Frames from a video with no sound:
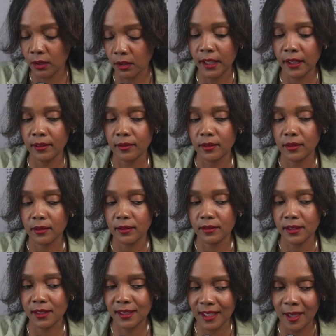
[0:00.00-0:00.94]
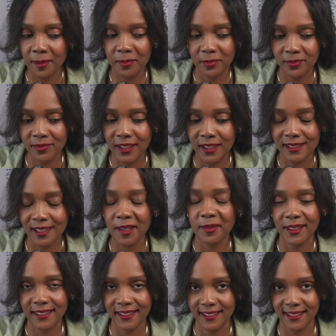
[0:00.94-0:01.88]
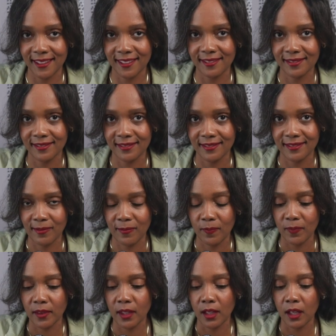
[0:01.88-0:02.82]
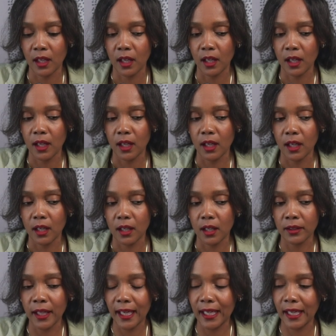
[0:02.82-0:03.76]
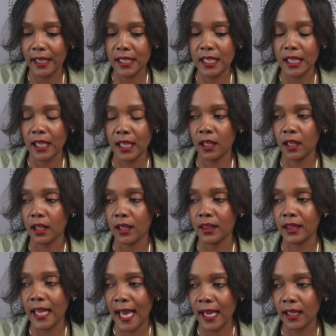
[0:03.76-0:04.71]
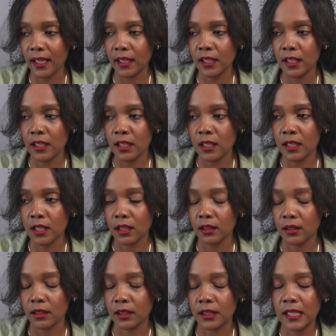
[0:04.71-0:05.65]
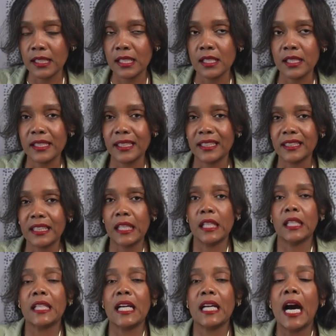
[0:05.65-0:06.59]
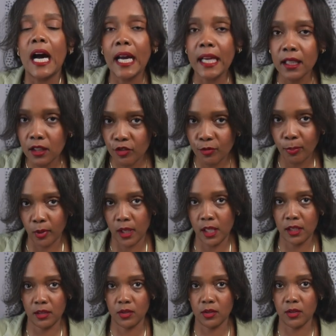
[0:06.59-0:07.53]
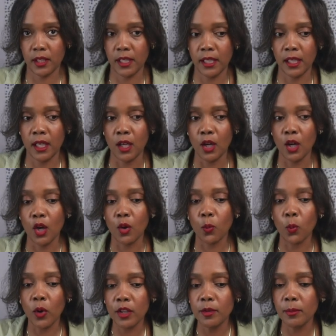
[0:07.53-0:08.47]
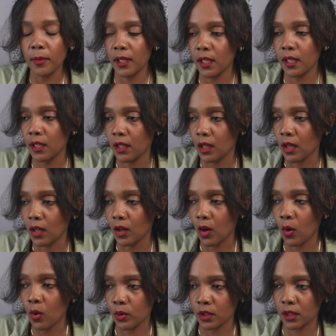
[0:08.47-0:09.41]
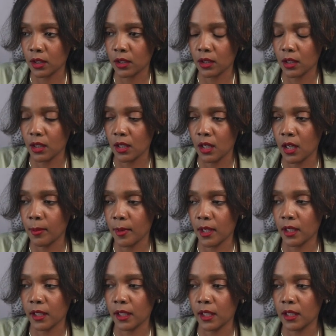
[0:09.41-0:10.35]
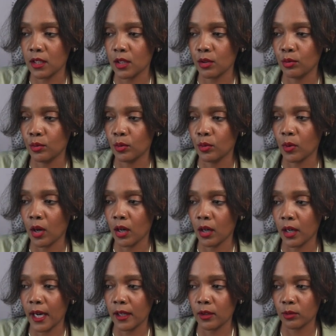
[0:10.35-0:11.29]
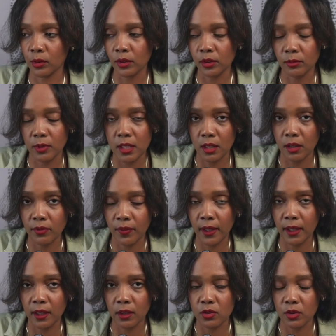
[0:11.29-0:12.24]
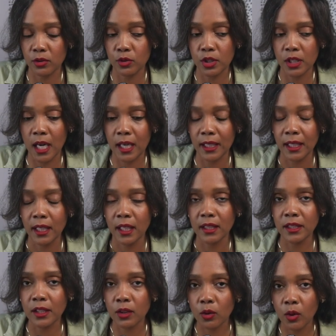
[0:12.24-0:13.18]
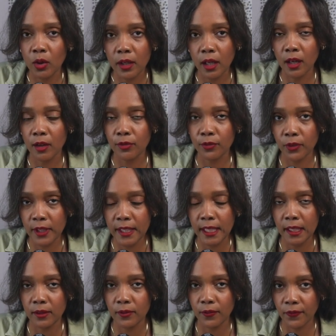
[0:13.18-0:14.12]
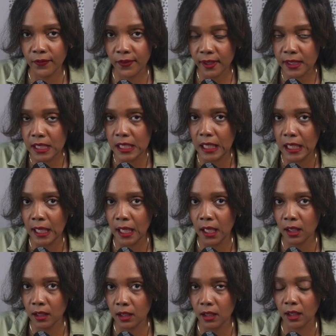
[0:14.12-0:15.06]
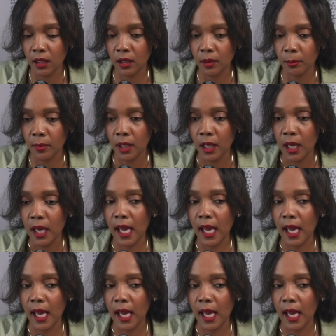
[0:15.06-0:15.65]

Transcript: Okay, stop. Let's stop right there. Like I said, that is, this is kind of predatory. What do you mean, older Americans who are at growing risk of financial shock? They're on a freaking fixed income